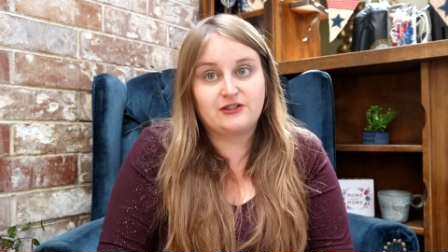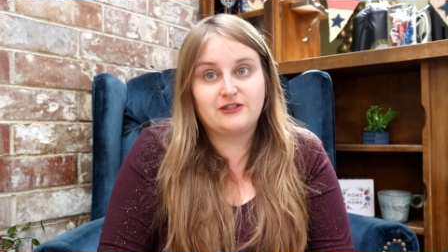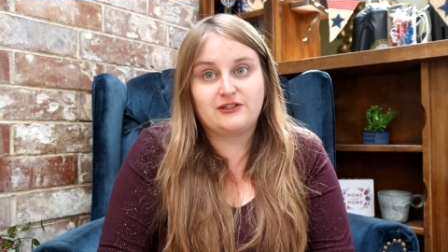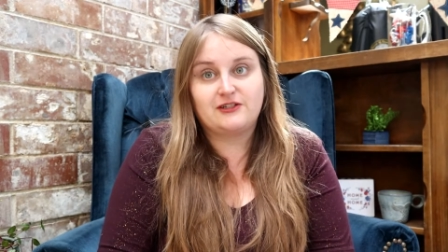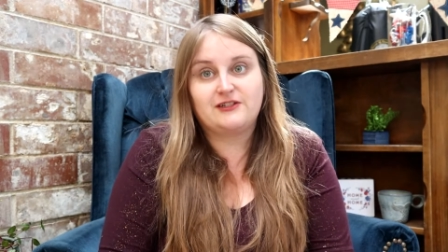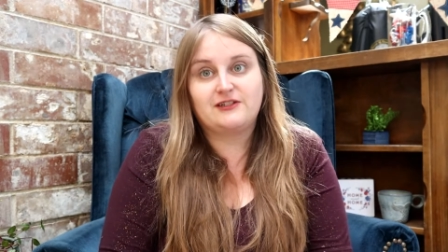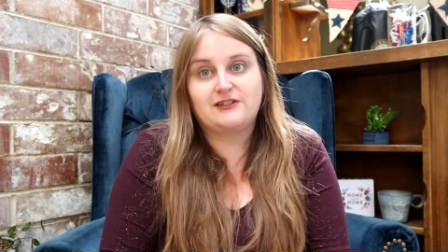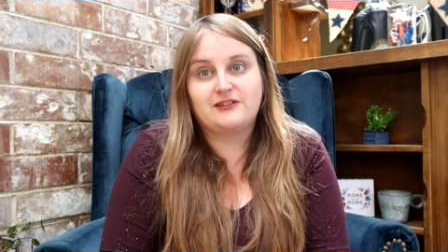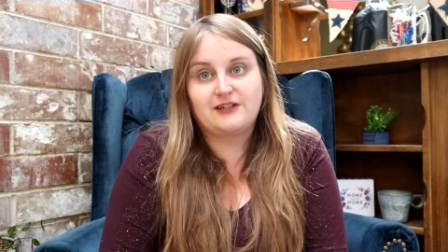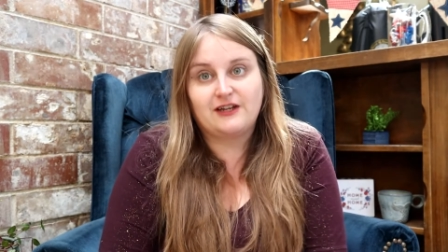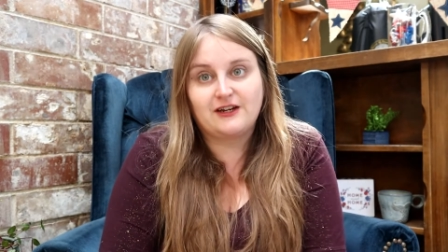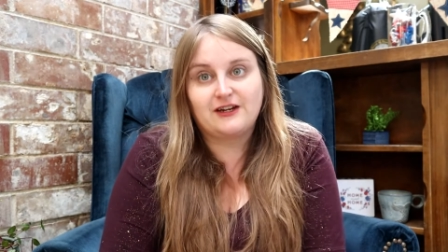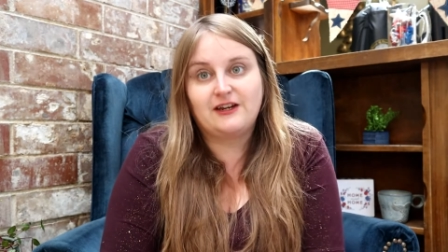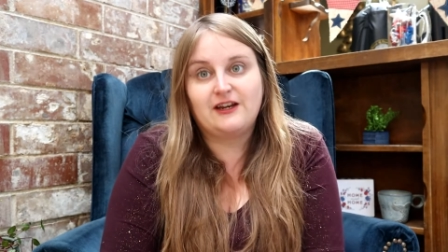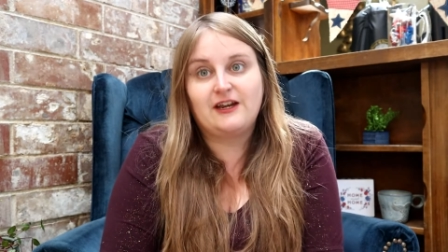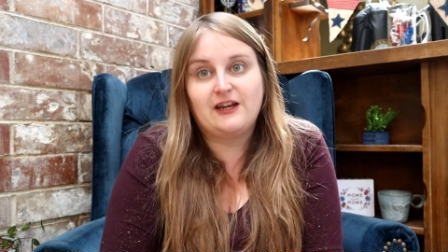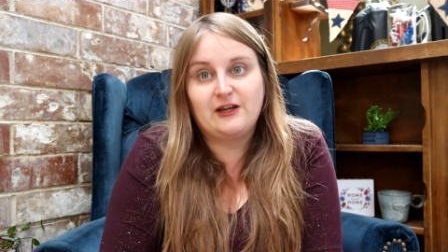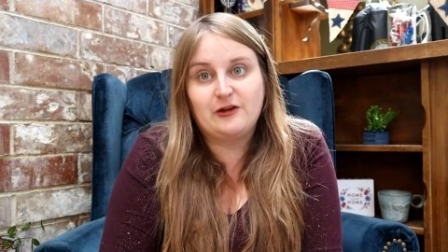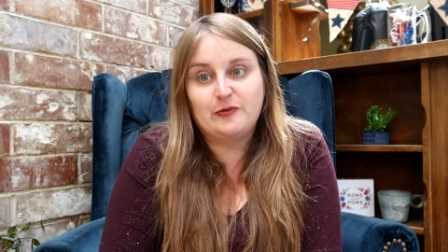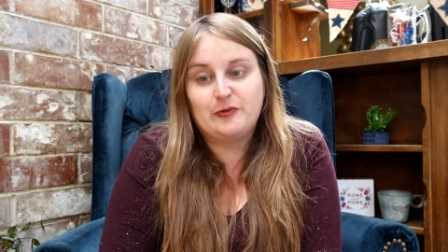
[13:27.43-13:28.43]
I
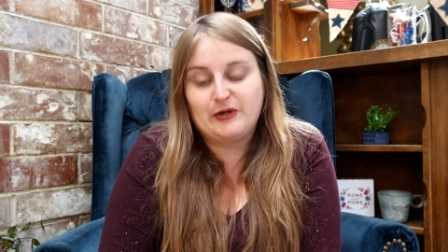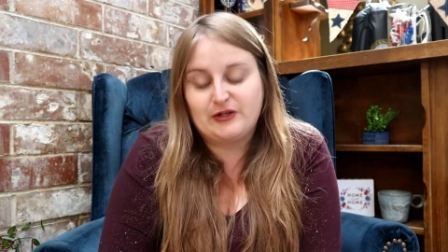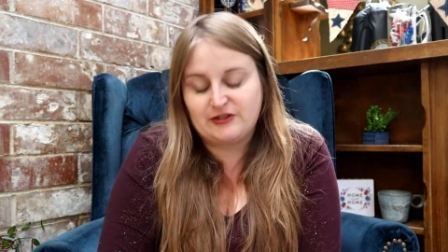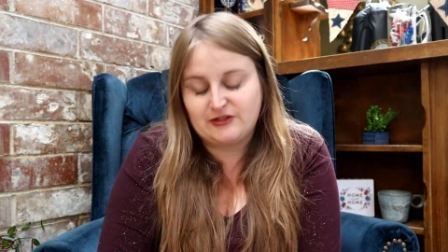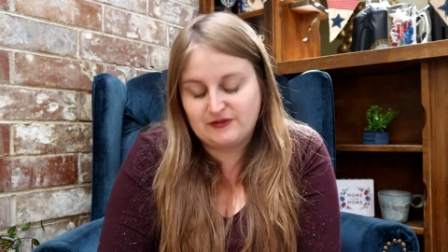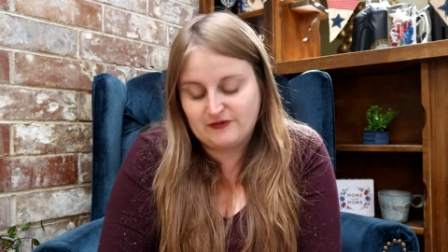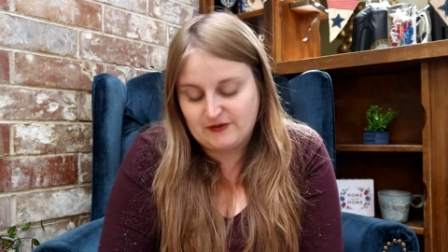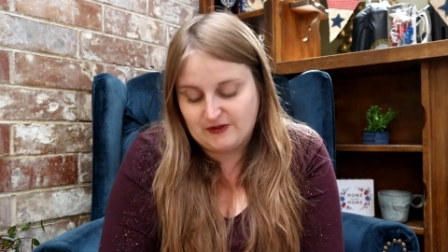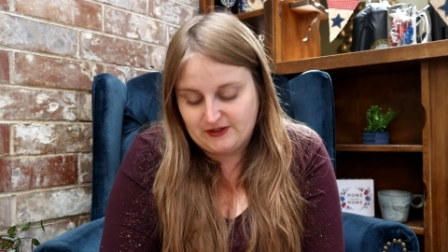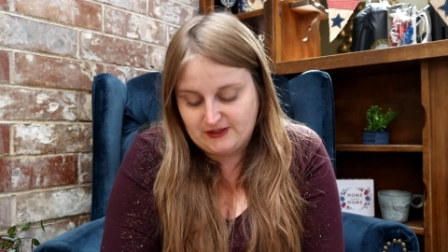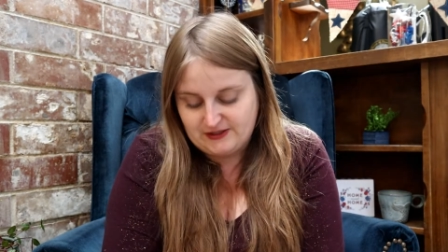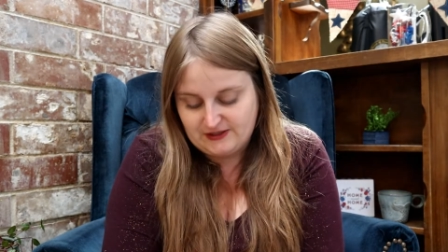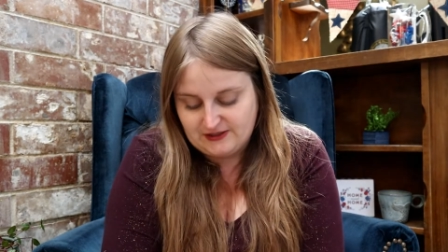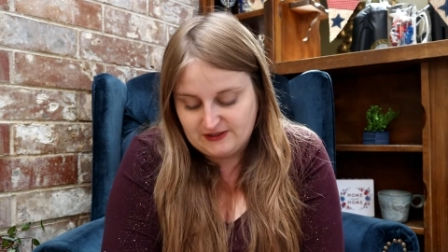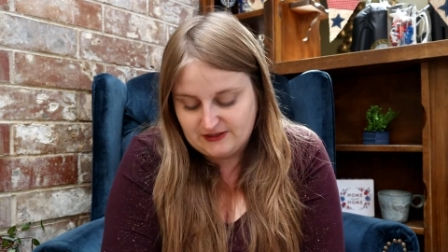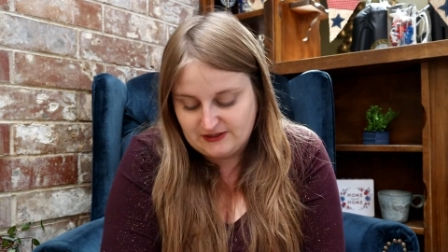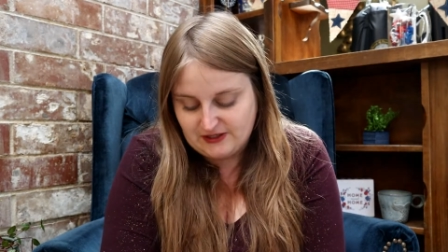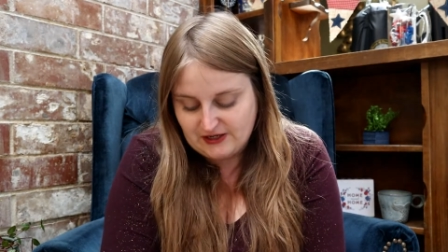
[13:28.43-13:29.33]
got eight pairs of glasses.